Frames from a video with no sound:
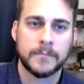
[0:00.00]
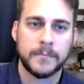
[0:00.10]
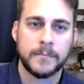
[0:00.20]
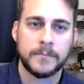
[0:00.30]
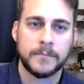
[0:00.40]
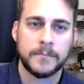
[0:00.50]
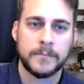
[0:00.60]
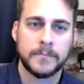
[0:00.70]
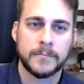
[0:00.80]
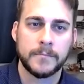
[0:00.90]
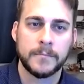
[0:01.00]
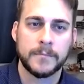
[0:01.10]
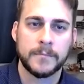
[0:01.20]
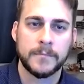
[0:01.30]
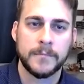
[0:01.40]

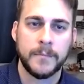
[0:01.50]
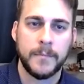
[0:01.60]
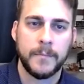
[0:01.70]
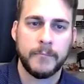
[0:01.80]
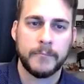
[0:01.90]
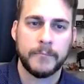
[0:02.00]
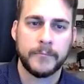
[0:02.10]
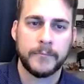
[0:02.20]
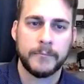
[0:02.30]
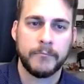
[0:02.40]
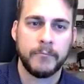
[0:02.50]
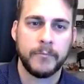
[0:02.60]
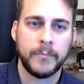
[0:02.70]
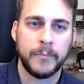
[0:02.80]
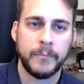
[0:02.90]

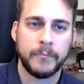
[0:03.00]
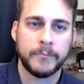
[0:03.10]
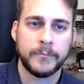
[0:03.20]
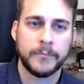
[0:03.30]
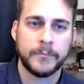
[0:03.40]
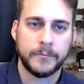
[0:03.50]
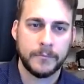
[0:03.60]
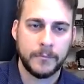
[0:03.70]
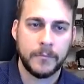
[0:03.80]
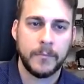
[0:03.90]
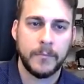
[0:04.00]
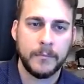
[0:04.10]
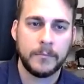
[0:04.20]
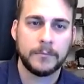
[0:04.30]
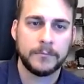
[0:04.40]

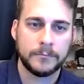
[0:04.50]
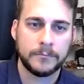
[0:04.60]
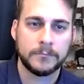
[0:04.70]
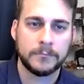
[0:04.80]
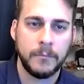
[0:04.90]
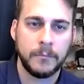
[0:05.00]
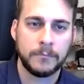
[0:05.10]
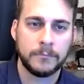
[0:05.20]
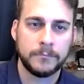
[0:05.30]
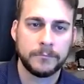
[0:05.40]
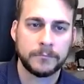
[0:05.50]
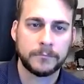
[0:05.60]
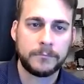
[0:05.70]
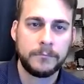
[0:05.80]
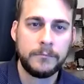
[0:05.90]

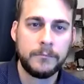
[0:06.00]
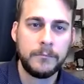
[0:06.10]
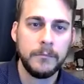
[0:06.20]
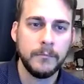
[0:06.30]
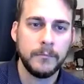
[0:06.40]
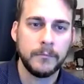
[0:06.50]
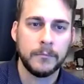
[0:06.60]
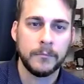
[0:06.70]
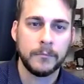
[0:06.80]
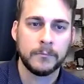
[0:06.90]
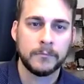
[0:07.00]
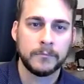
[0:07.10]
This person isn't speaking.